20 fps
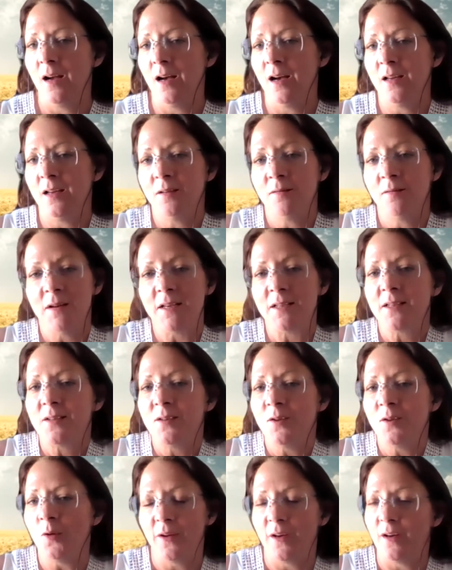Otherwise,
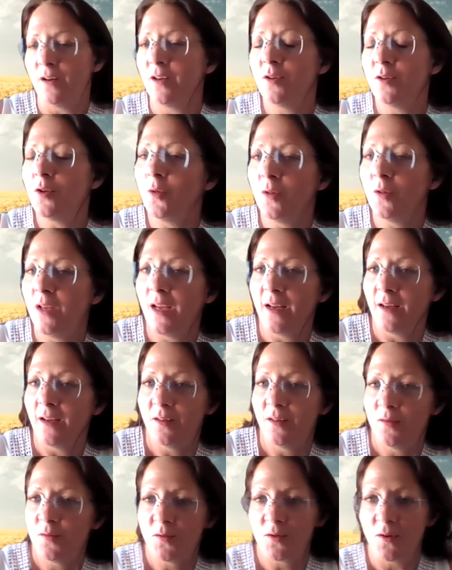no, there are no
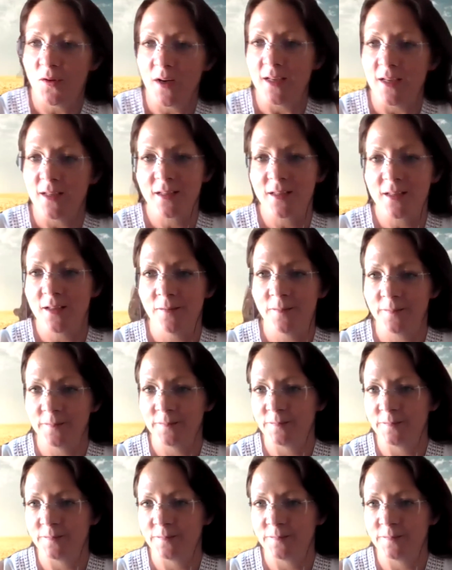negative traits.